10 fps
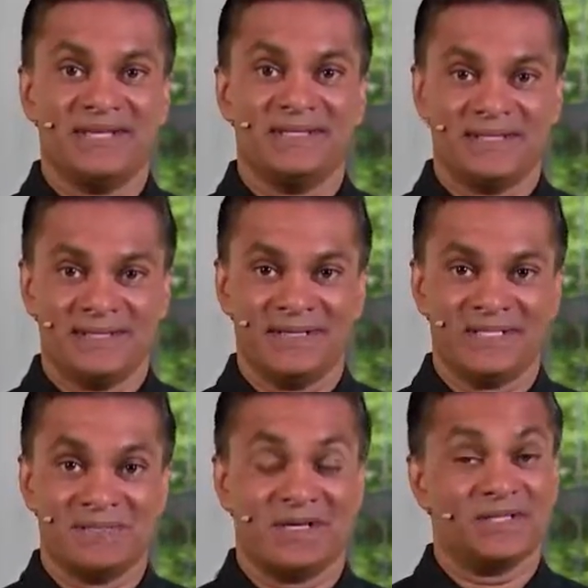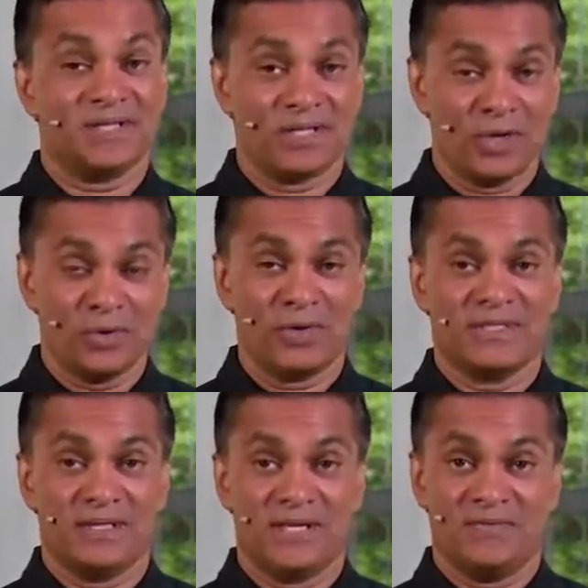incidence because a cohort
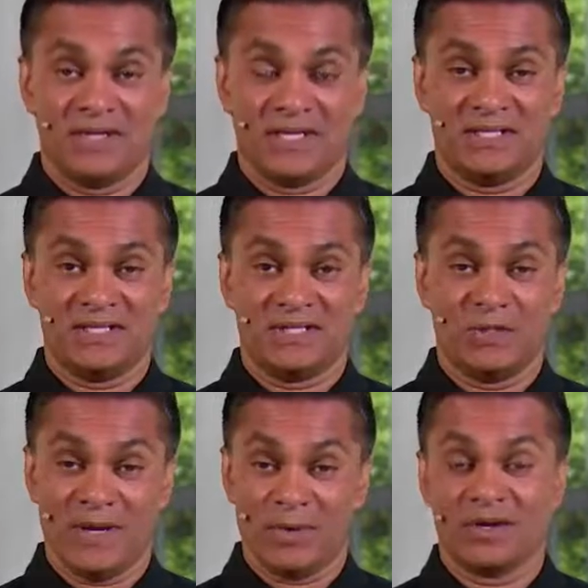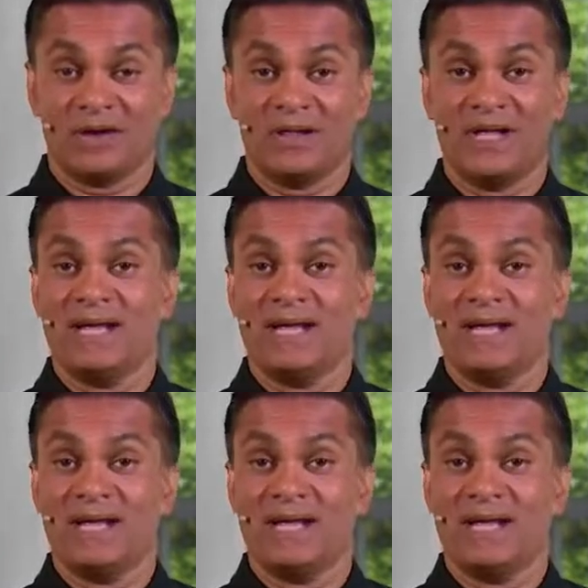study, as you may recall,